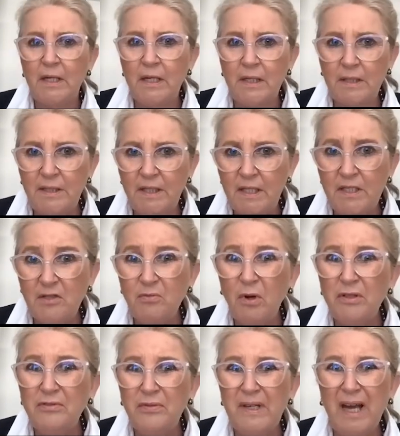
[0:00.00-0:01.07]
This is
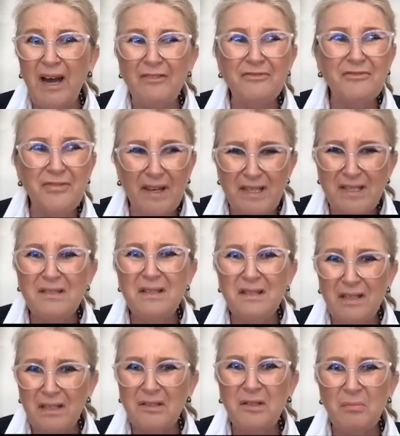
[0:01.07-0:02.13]
what we are
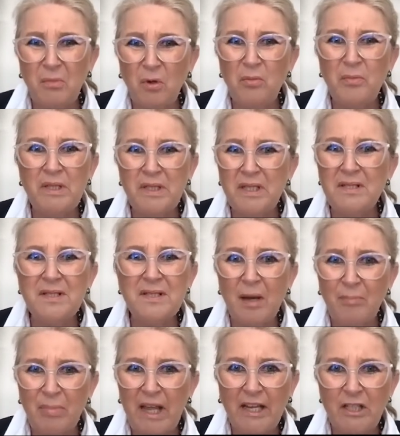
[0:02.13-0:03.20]
facing at the moment in
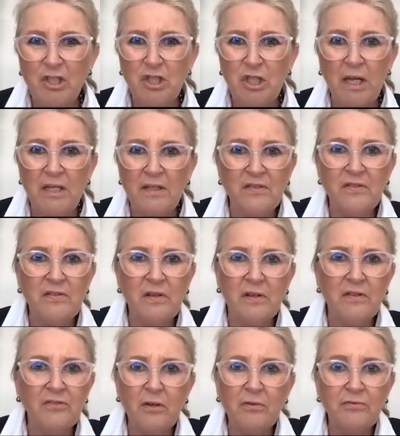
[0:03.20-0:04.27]
supply chains.
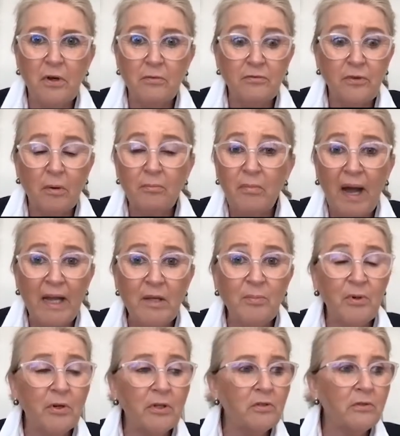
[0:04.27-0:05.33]
So from my
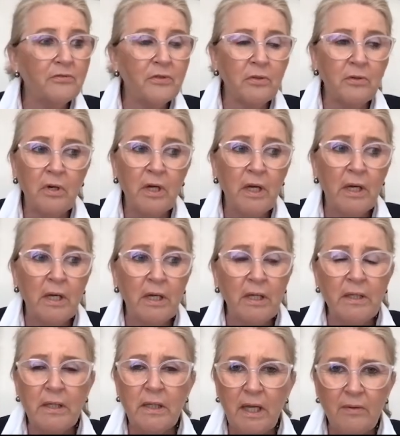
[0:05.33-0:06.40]
point of view,
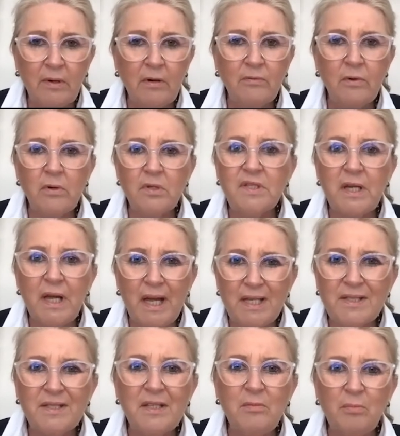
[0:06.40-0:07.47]
it never was
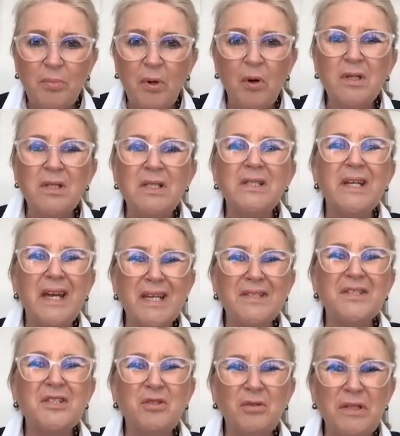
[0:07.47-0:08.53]
as important
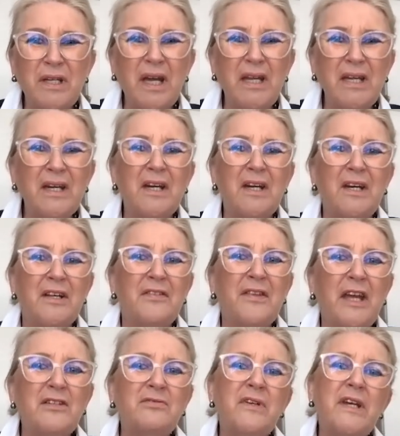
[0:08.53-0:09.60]
as today
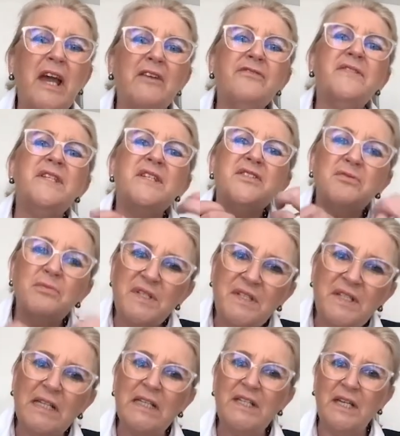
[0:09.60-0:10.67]
that we have this
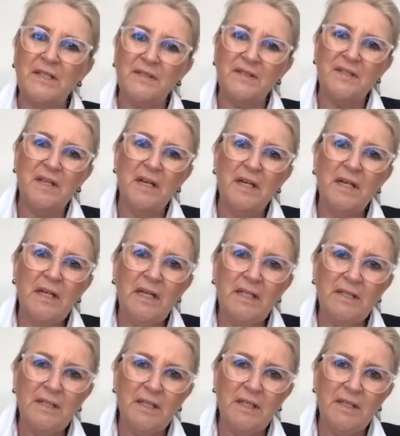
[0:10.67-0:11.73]
resilience
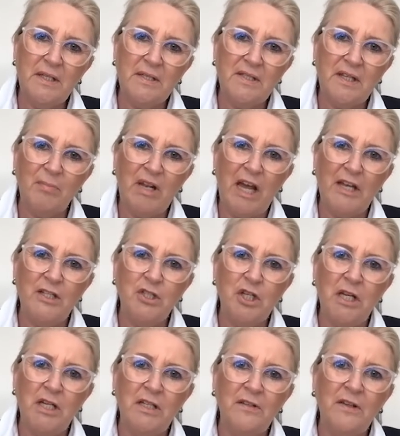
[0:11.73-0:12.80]
in the supply
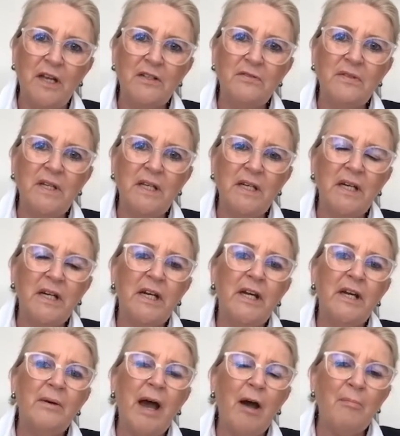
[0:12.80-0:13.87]
chain, that we
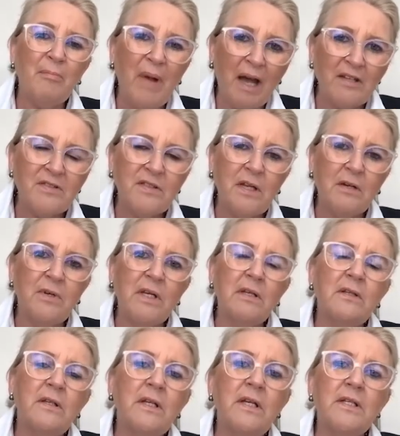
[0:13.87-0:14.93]
are
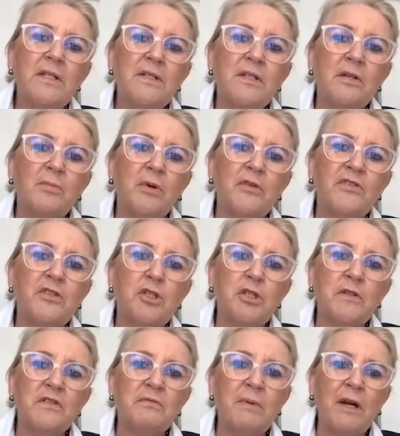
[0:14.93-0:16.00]
mastering these
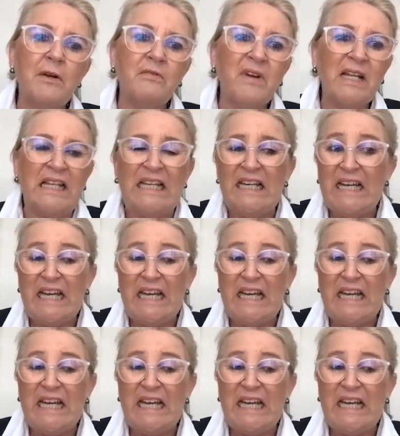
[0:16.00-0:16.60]
positions very well.